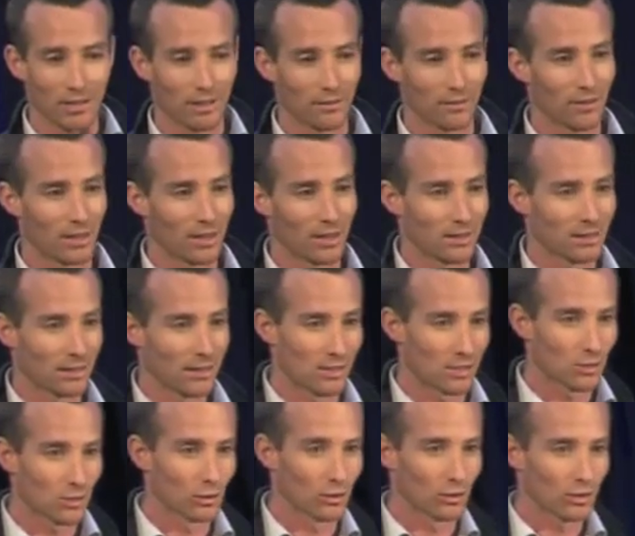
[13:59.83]
and if they are
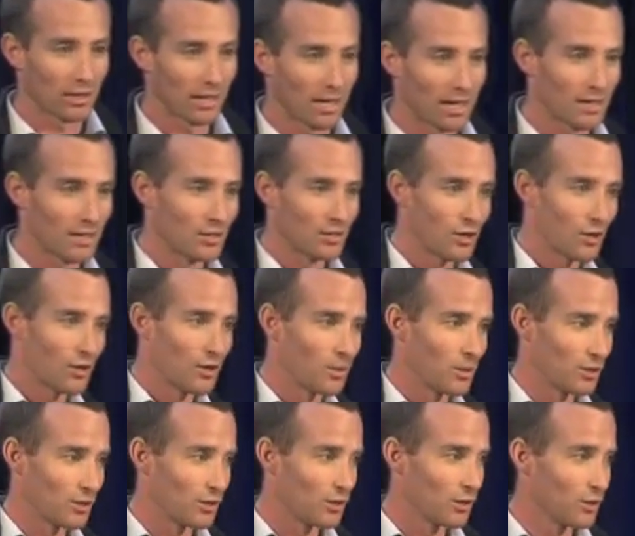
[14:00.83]
still looking at it and don't know
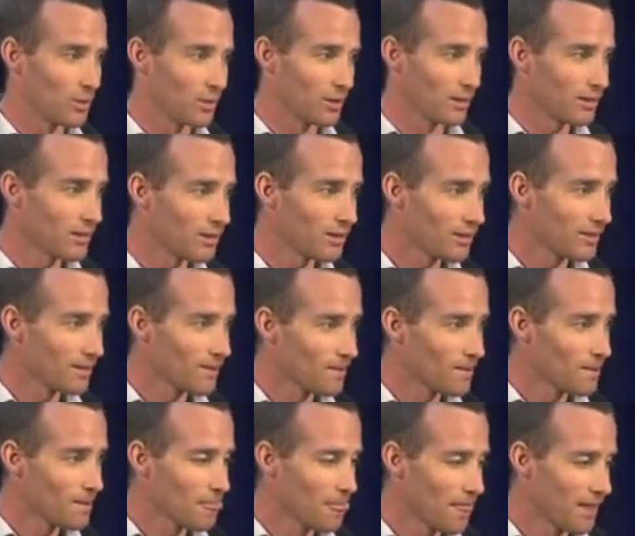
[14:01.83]
what to do with it,
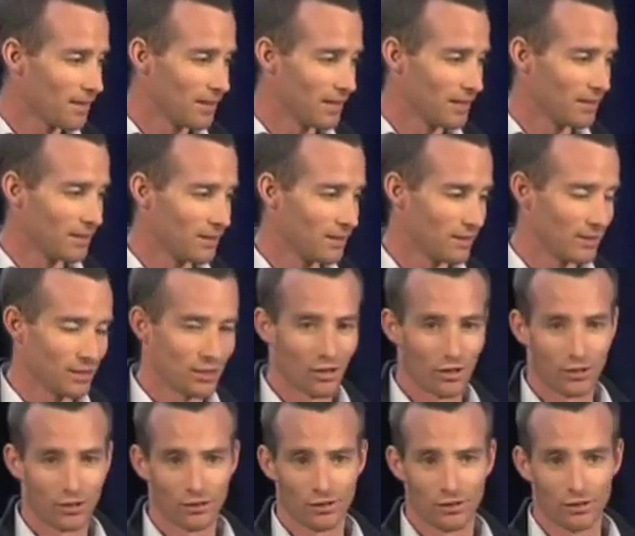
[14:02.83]
then
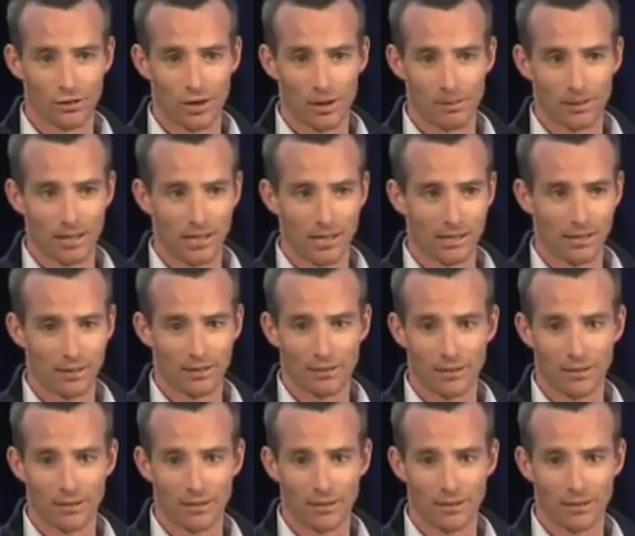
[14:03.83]
you're in the right place.